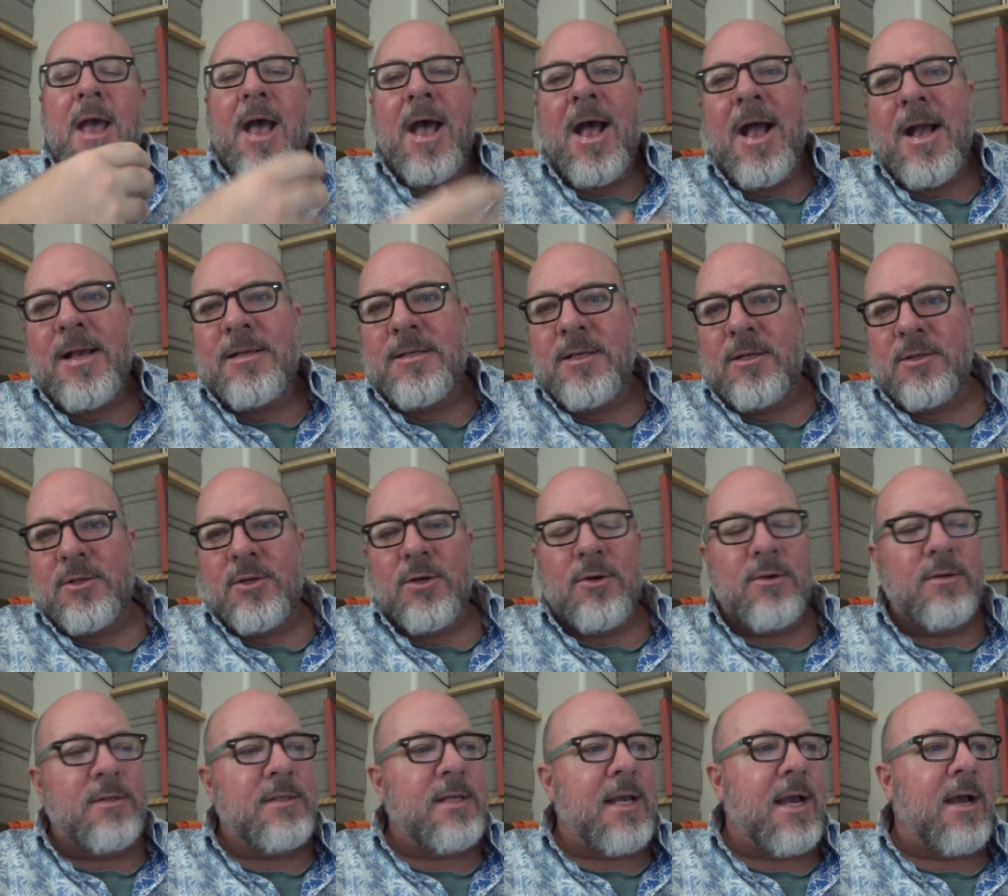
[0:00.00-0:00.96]
As it
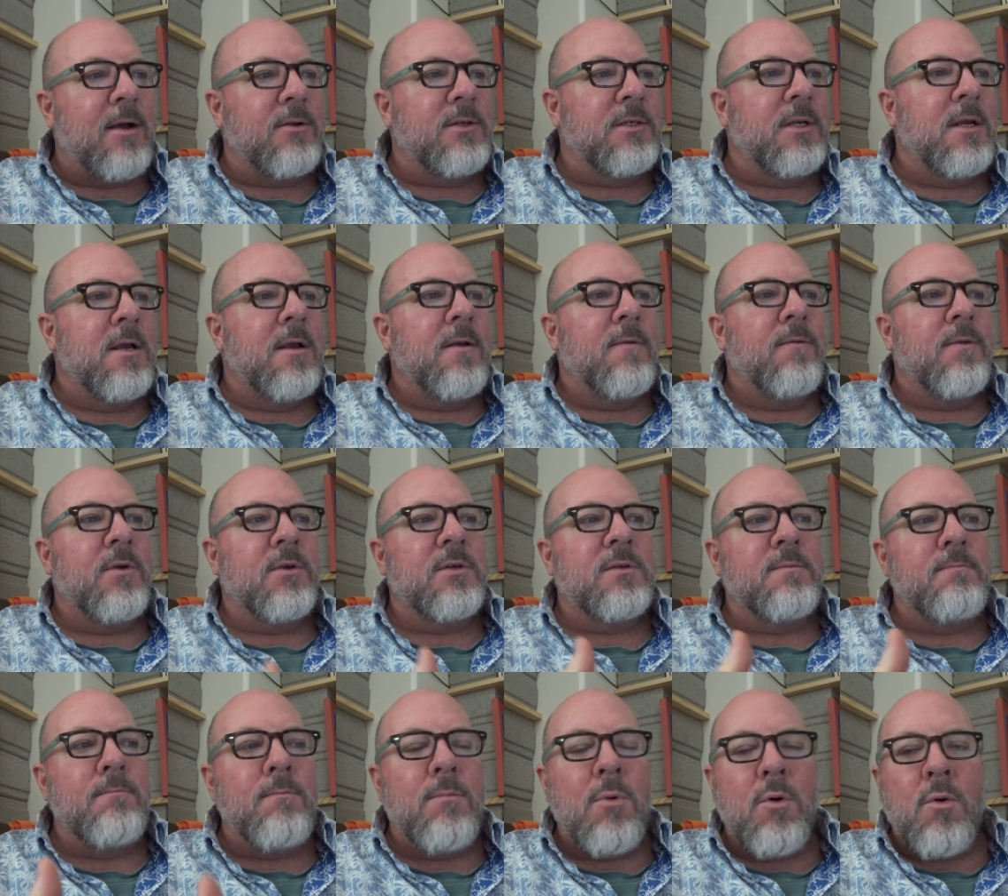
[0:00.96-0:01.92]
turns out,
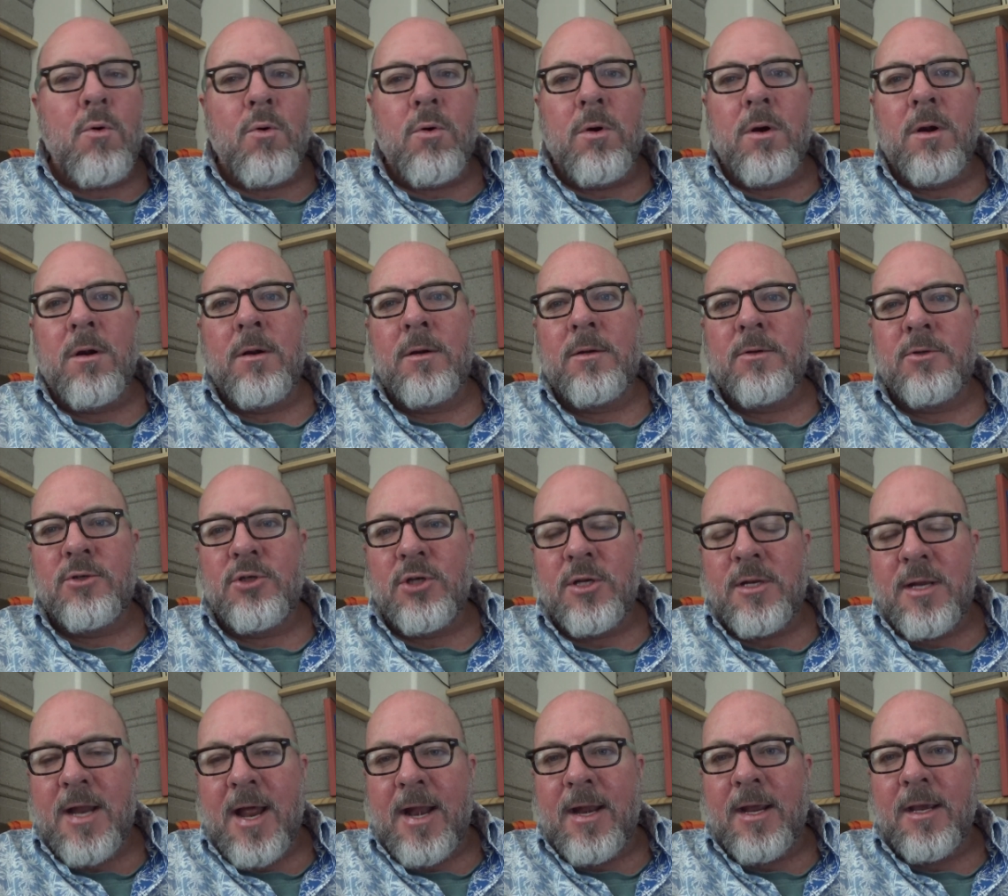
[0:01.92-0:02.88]
there's more
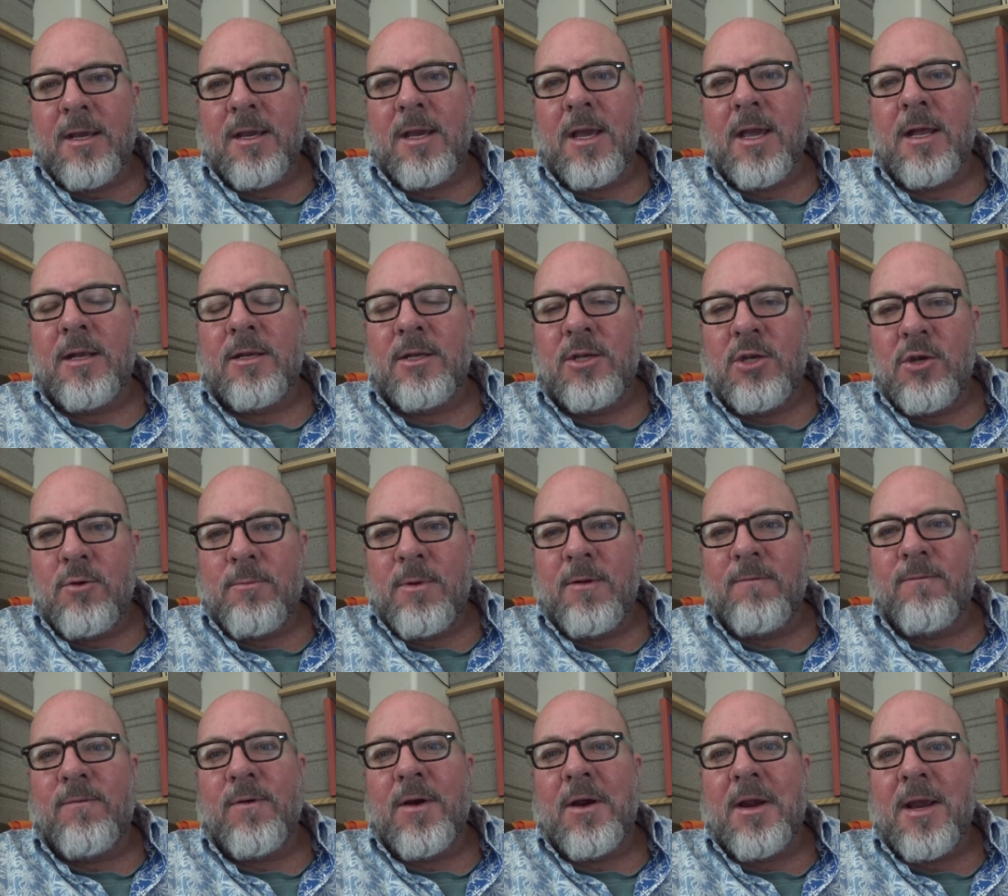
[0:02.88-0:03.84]
genetic and
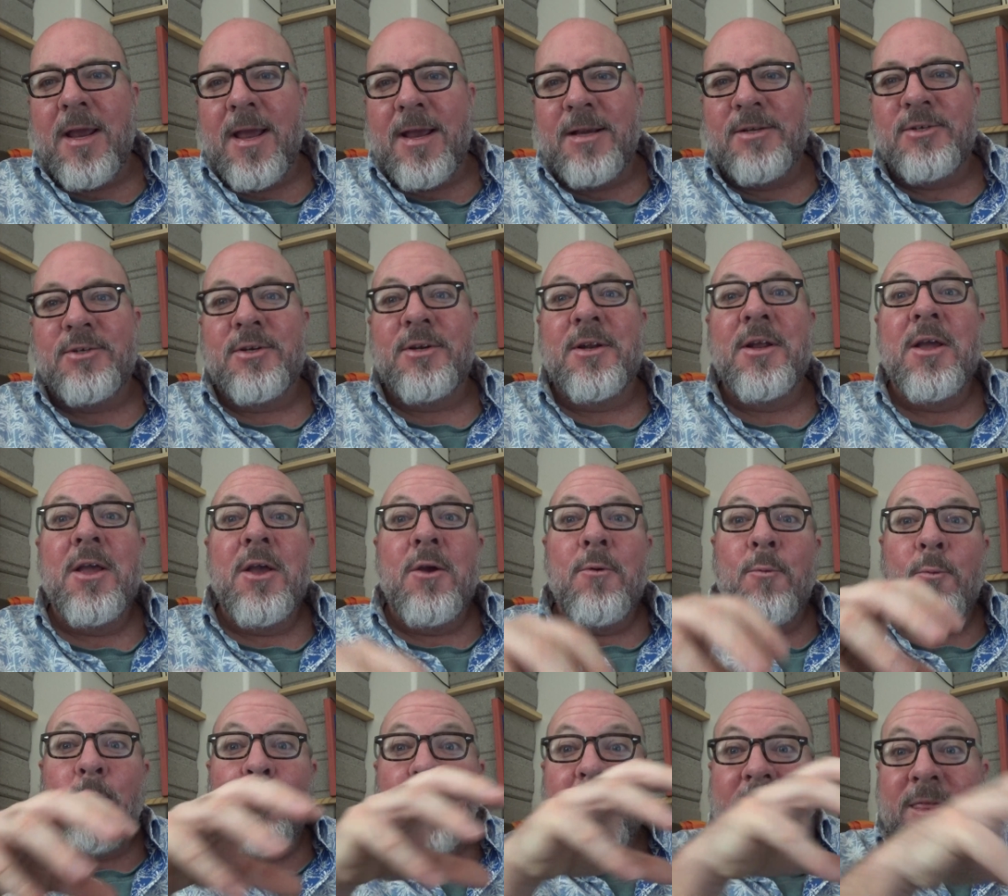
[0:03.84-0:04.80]
human variation
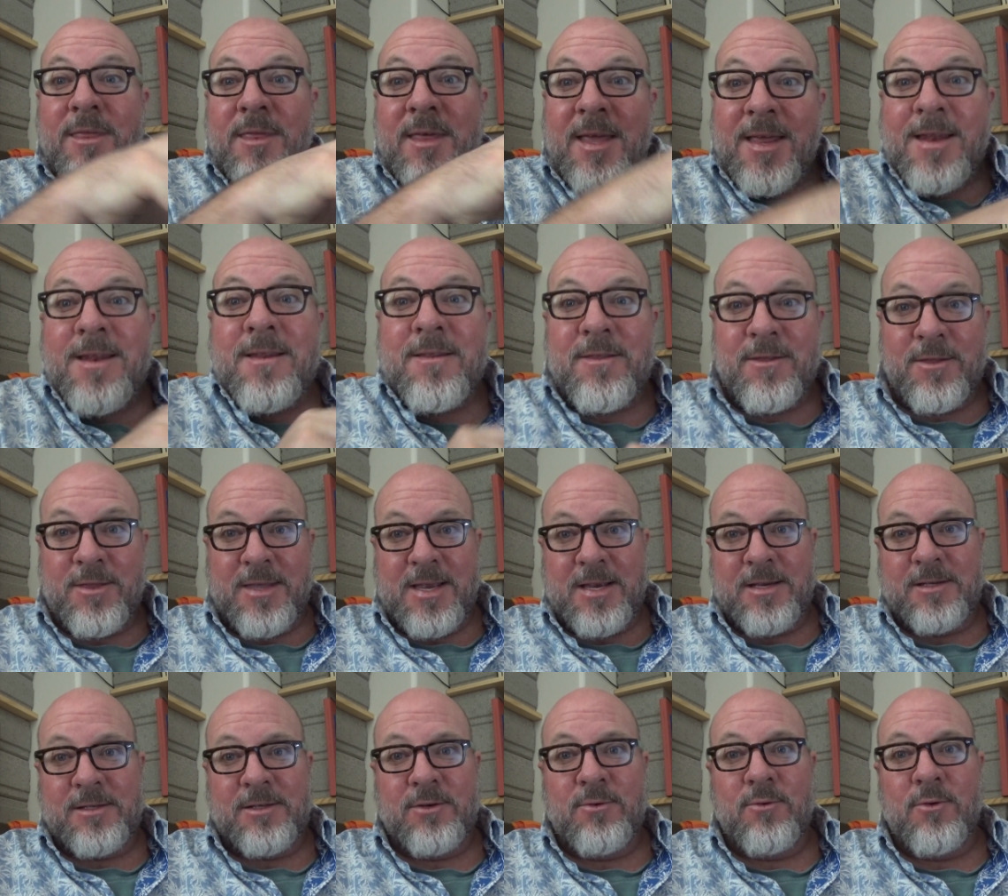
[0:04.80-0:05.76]
within
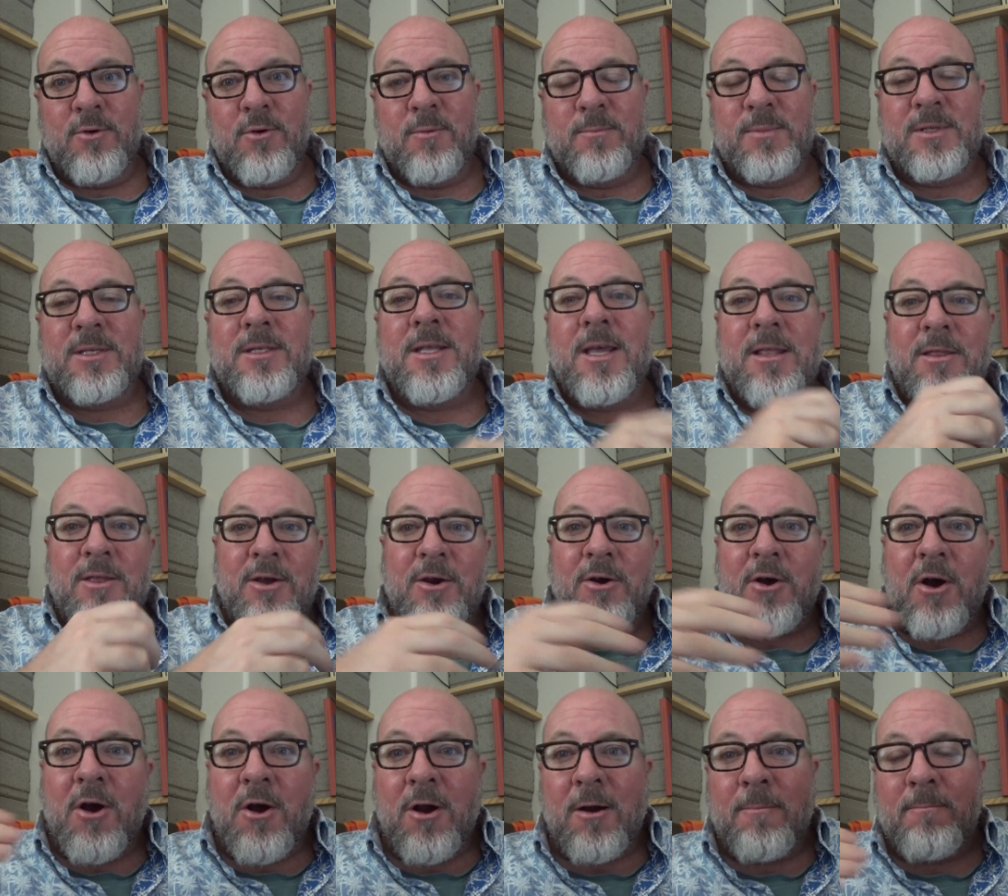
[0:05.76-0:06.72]
these groups than
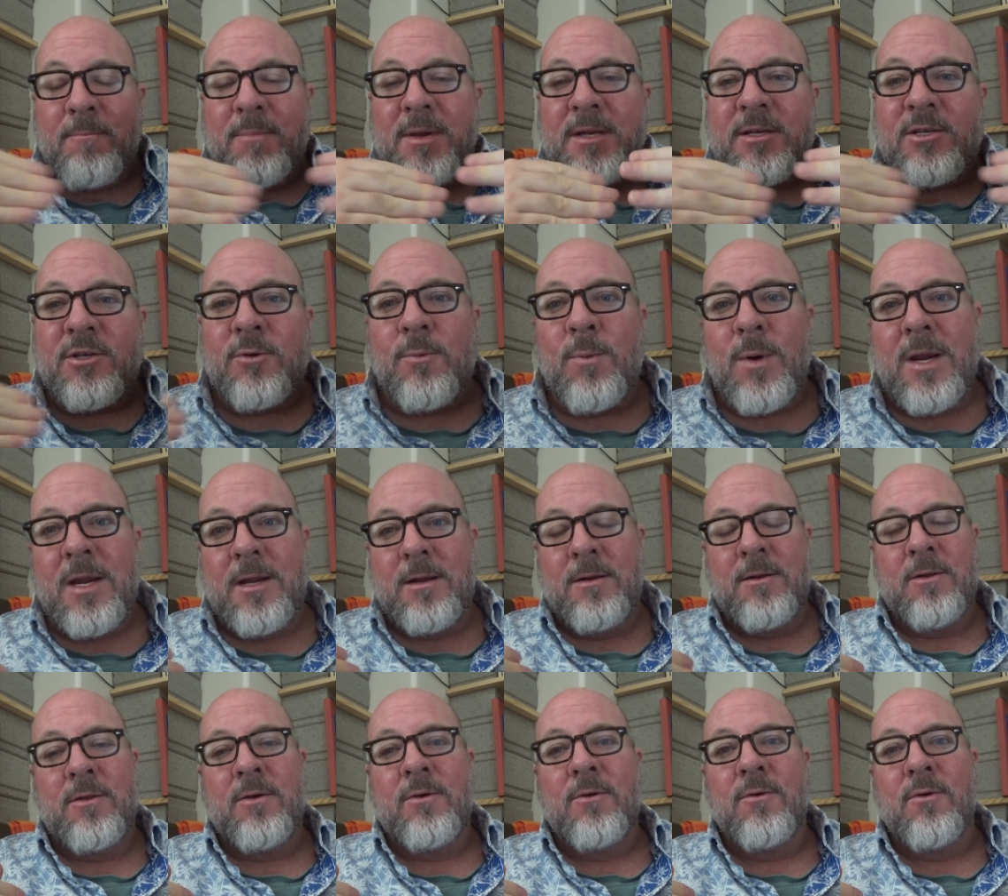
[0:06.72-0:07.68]
there are
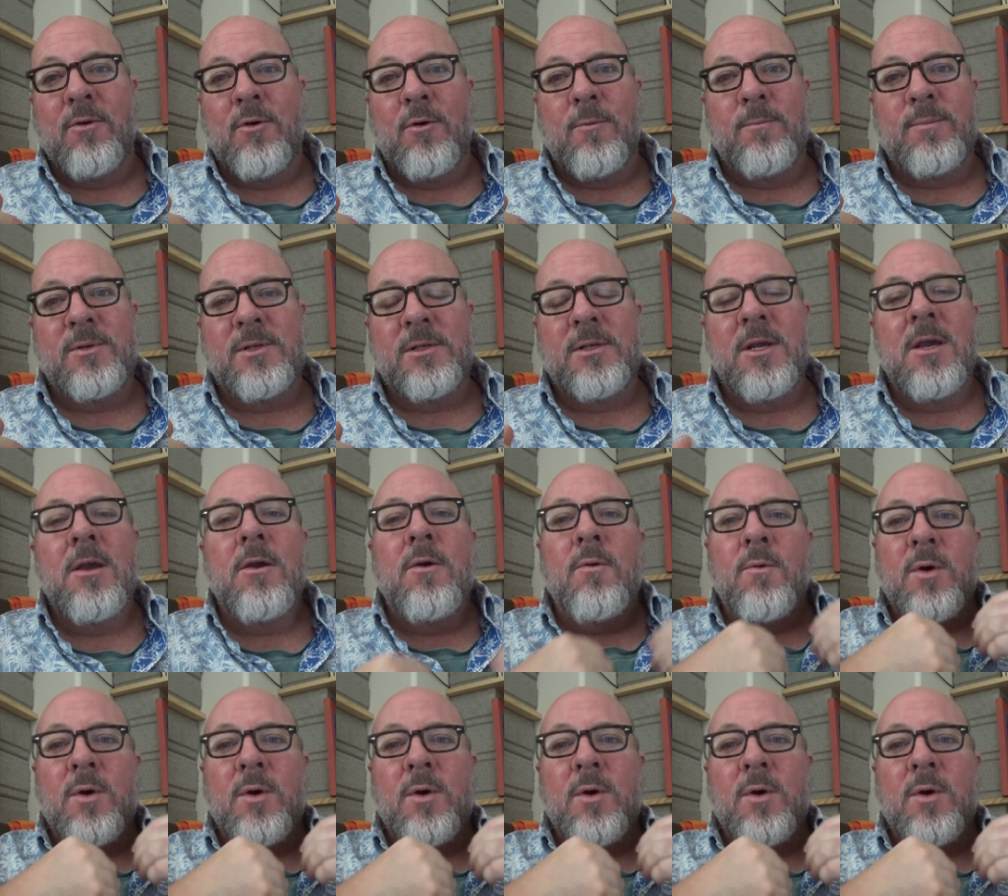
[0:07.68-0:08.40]
between the groups,